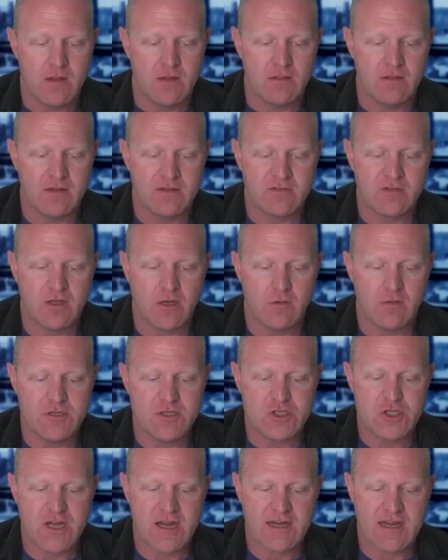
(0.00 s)
Let's go and
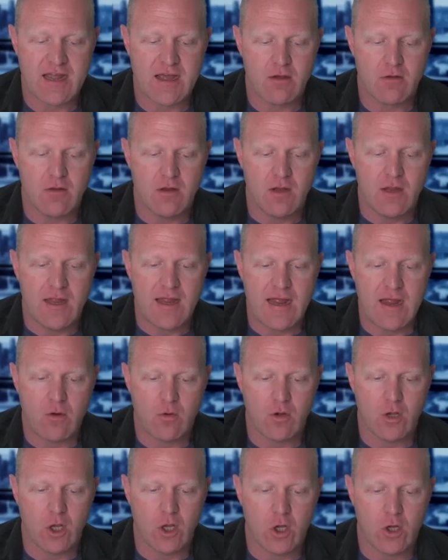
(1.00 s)
check out
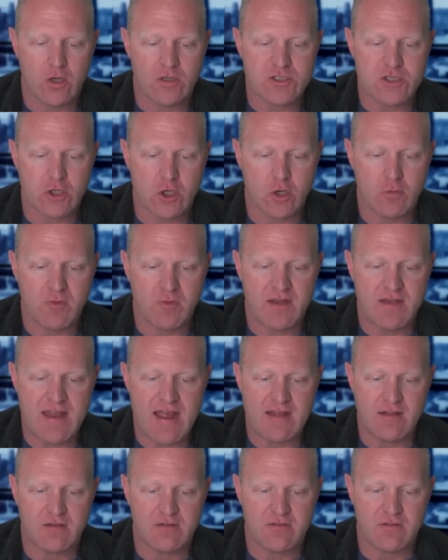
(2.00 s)
our long-term
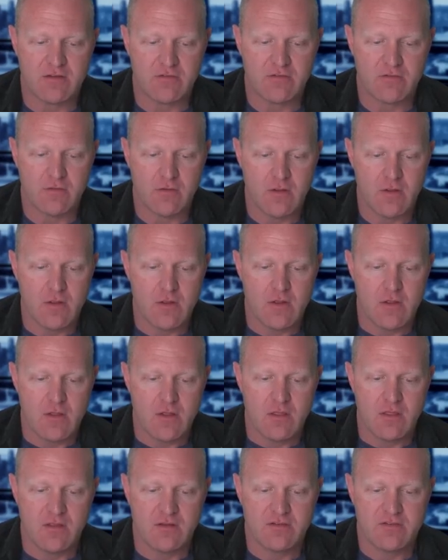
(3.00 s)
analysis.
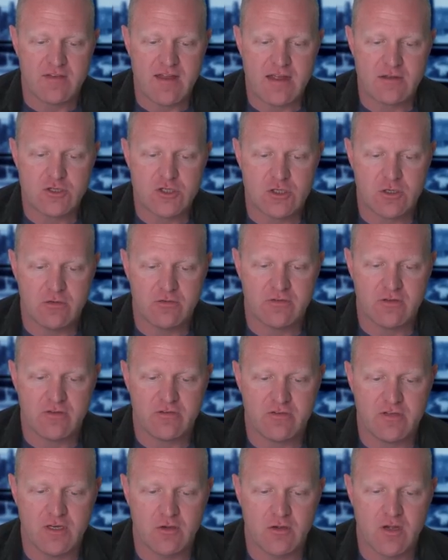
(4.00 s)
This now shows
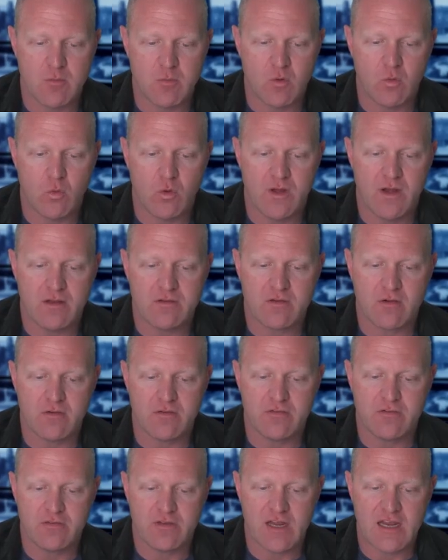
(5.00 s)
us year number one. It's our
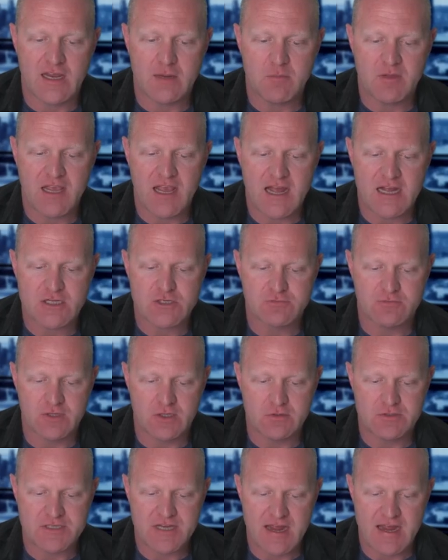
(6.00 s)
same cash
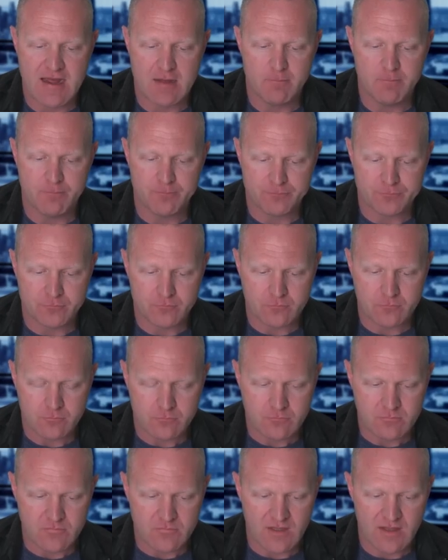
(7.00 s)
flow tab.
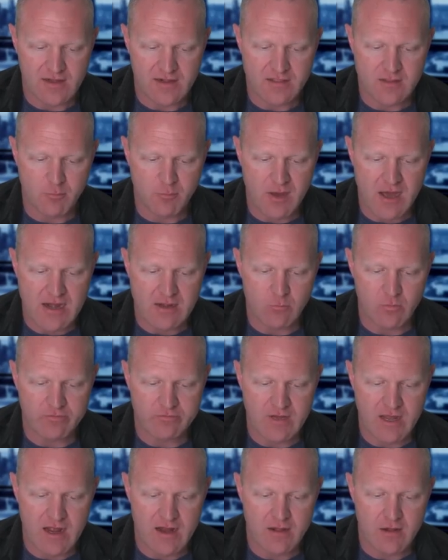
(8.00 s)
And at the bottom,
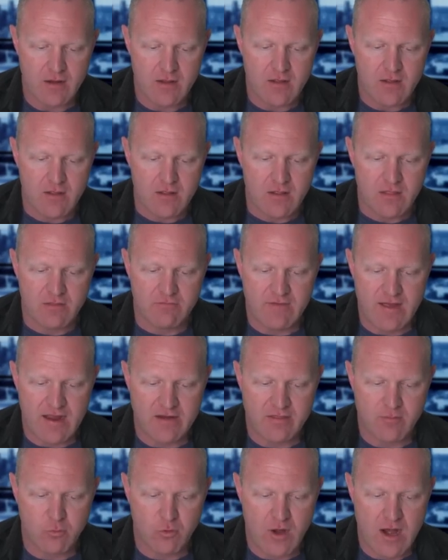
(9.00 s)
we've got the value
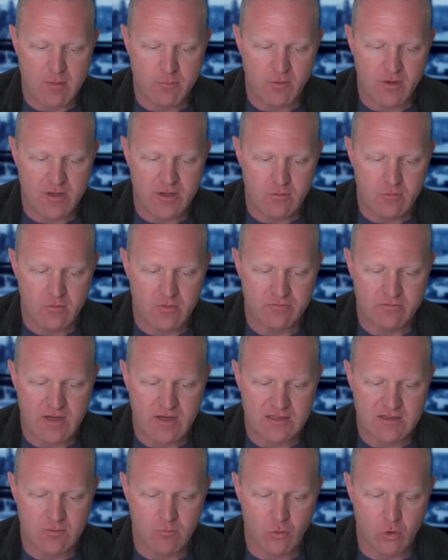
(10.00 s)
of the property. We've
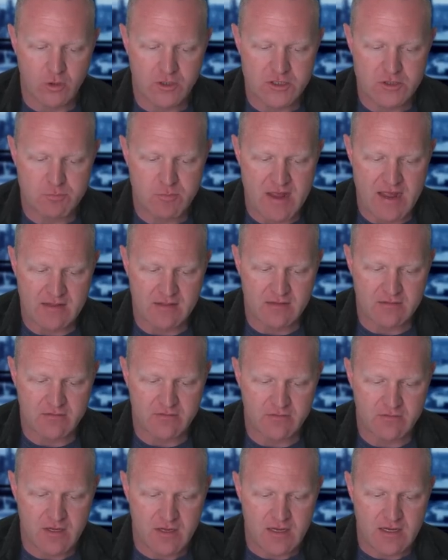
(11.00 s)
got the mortgage
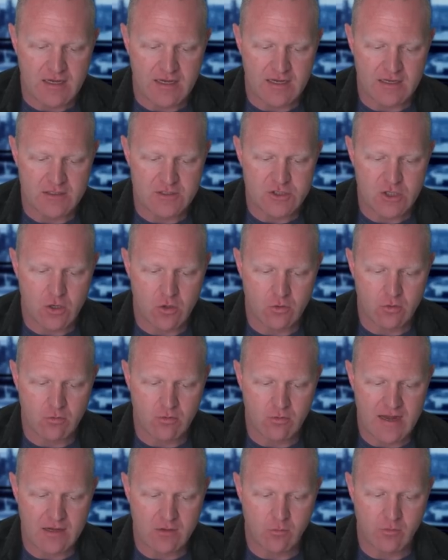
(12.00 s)
balance and
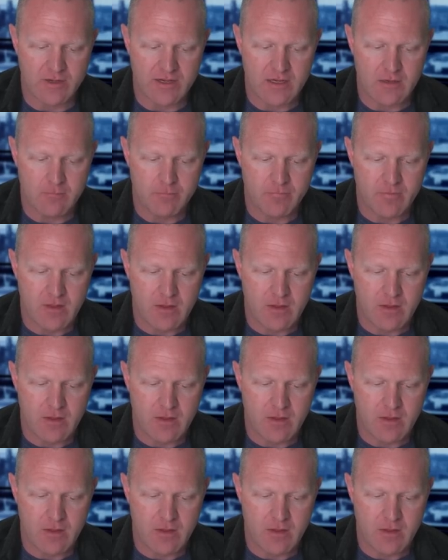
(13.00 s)
total equity.